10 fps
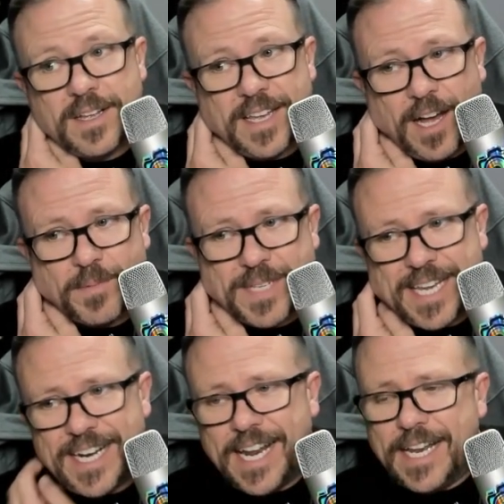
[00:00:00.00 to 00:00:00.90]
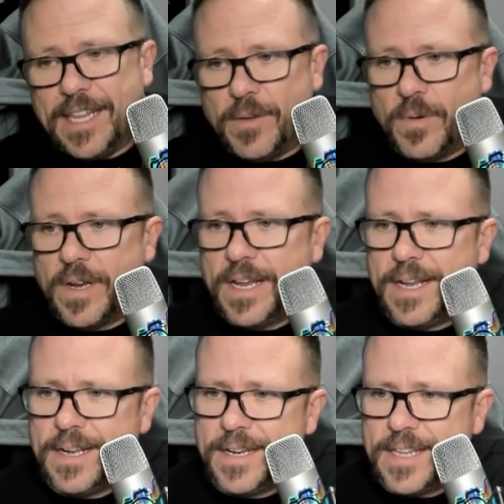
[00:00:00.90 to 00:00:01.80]
updated any
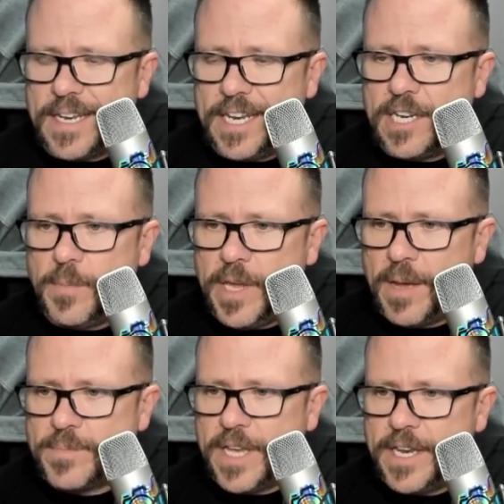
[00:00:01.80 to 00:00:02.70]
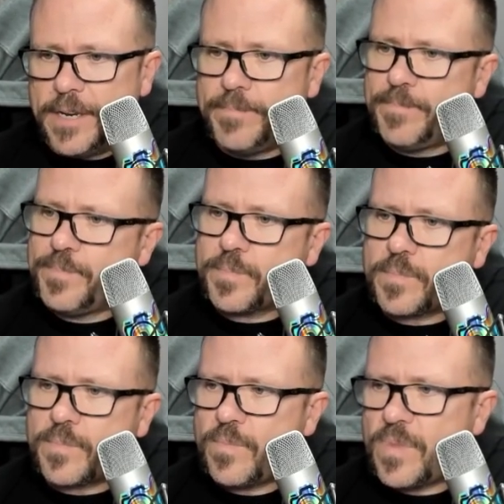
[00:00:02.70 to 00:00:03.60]
that needed to be updated,
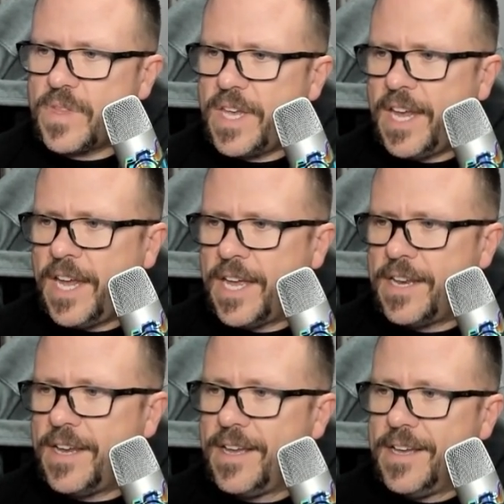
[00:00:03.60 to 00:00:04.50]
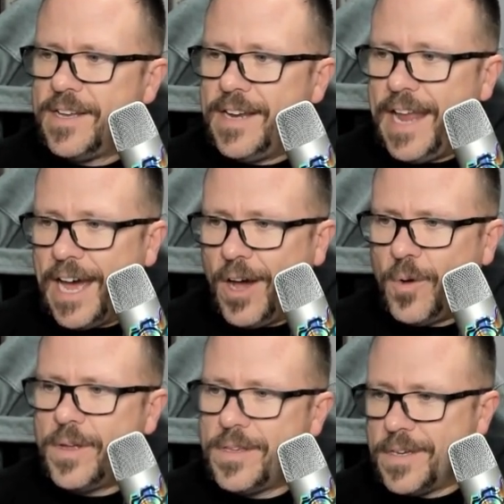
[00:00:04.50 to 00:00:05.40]
and
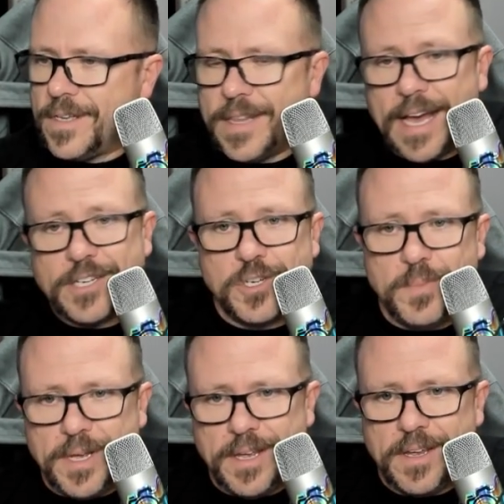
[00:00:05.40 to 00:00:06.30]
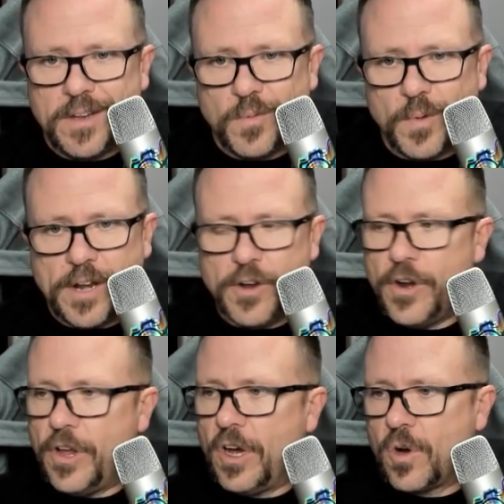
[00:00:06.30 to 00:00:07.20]
now that should be
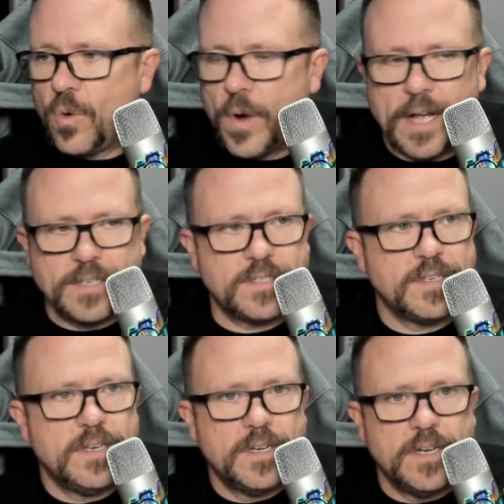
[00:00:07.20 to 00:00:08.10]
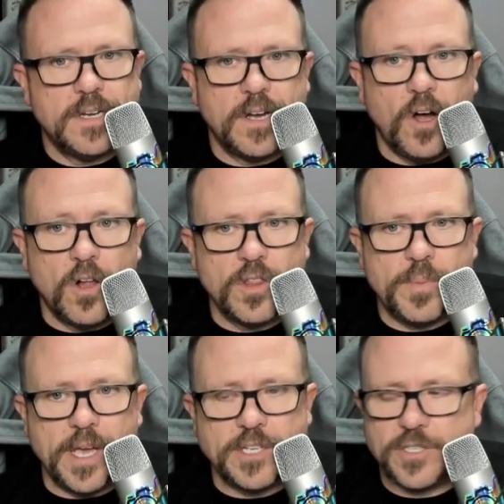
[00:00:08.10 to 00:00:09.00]
rendered across all the
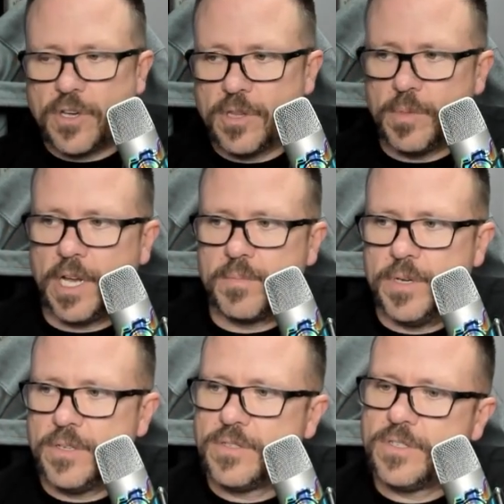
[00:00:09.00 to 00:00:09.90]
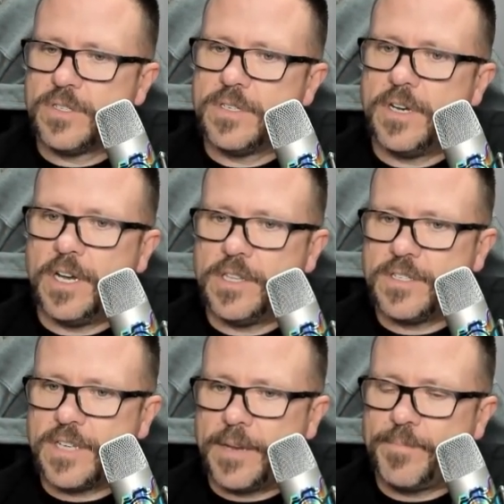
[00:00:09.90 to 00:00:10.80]
pages, all the blog posts on the
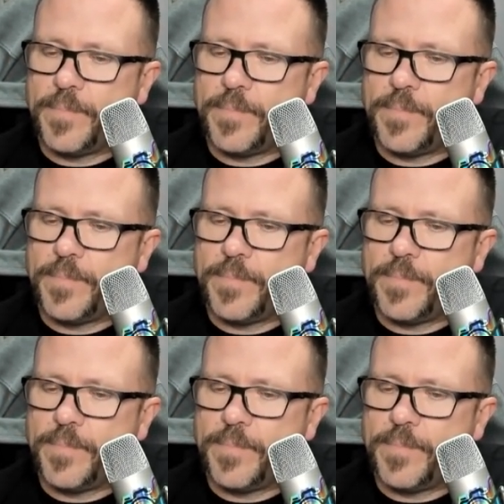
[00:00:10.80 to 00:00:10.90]
site.